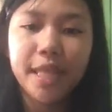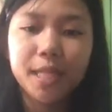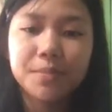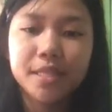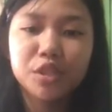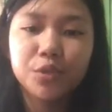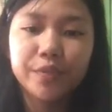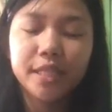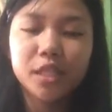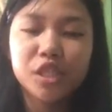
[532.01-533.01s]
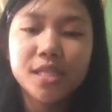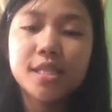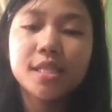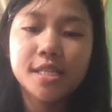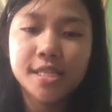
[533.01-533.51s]
helps the juvenile
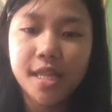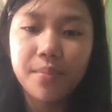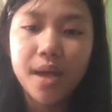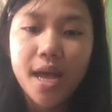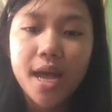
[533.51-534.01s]
justice system